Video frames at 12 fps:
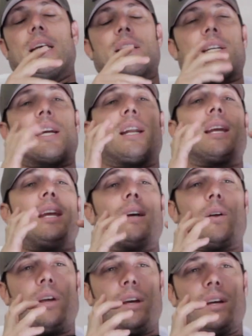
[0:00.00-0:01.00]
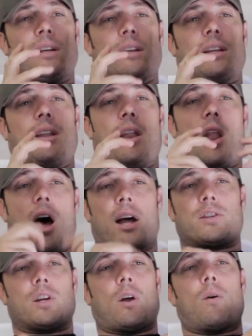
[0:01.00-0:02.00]
is it gonna kill you
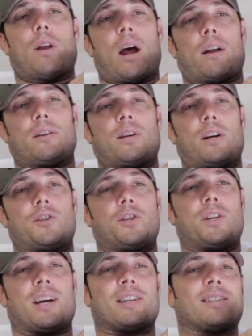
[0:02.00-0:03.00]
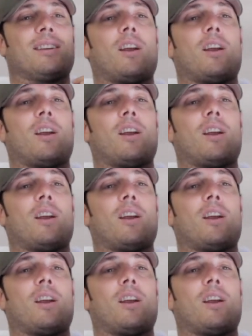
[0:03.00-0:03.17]
not to go down and touch the chest?